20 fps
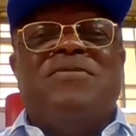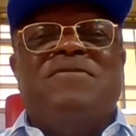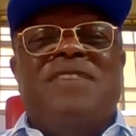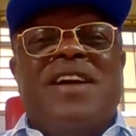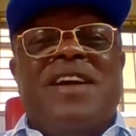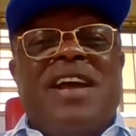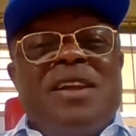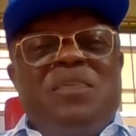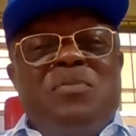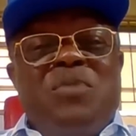
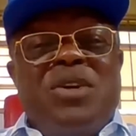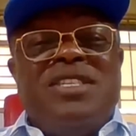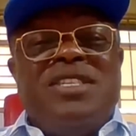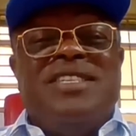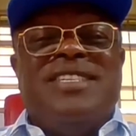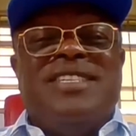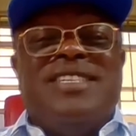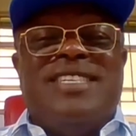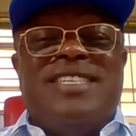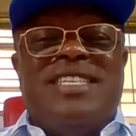and
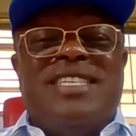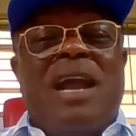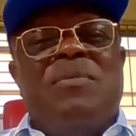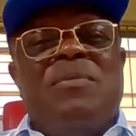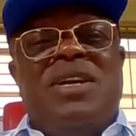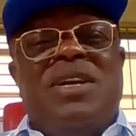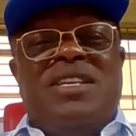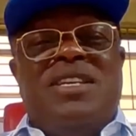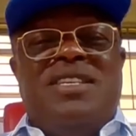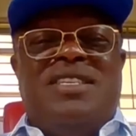very much
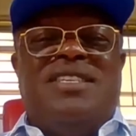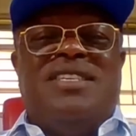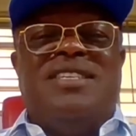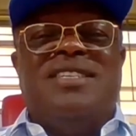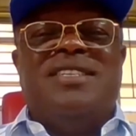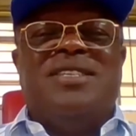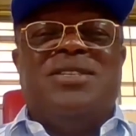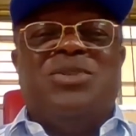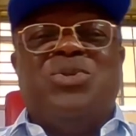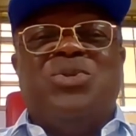
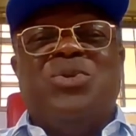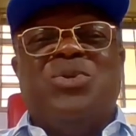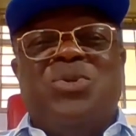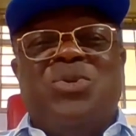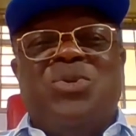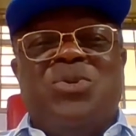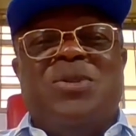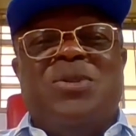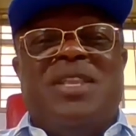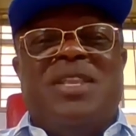determined
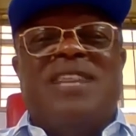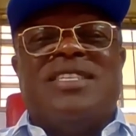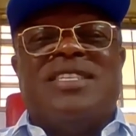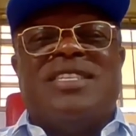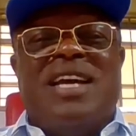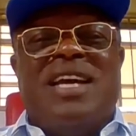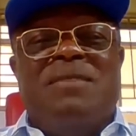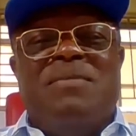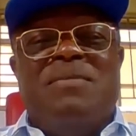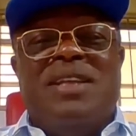to
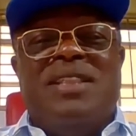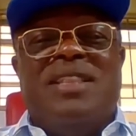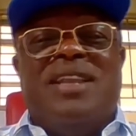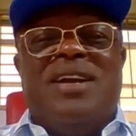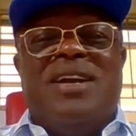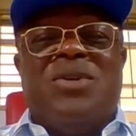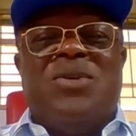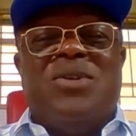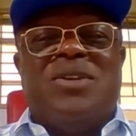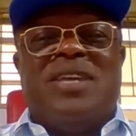do the
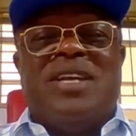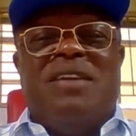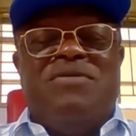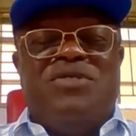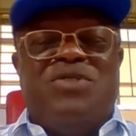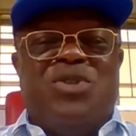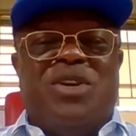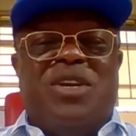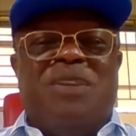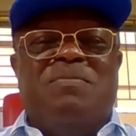assignment
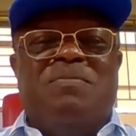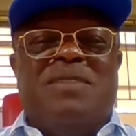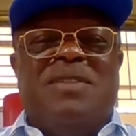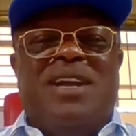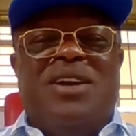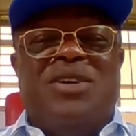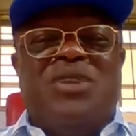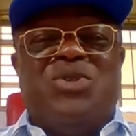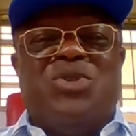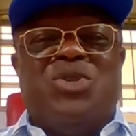that God gave
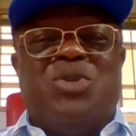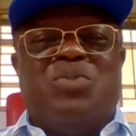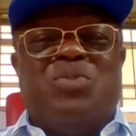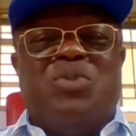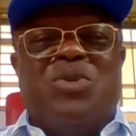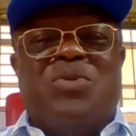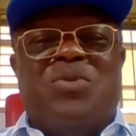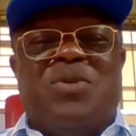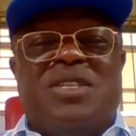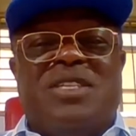to him.
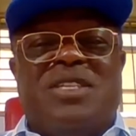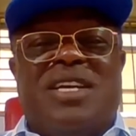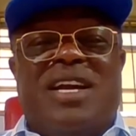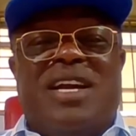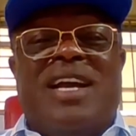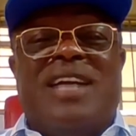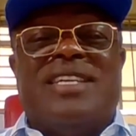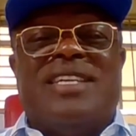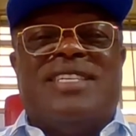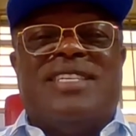I also
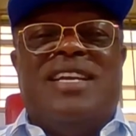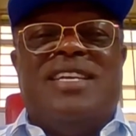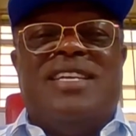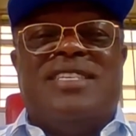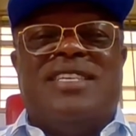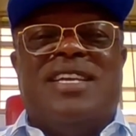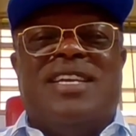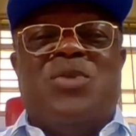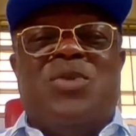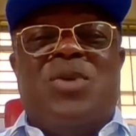spoke with
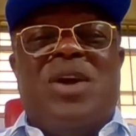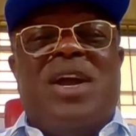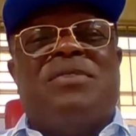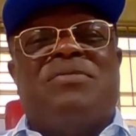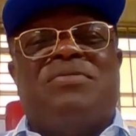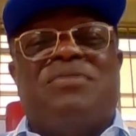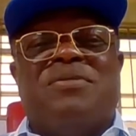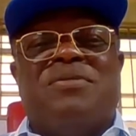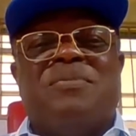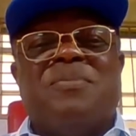Her uh,
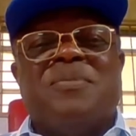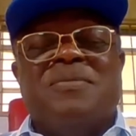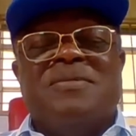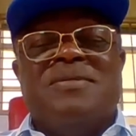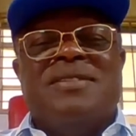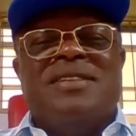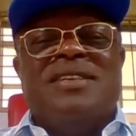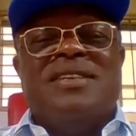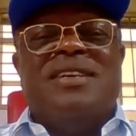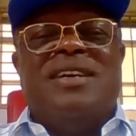Excellency, the
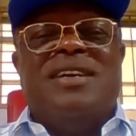wife.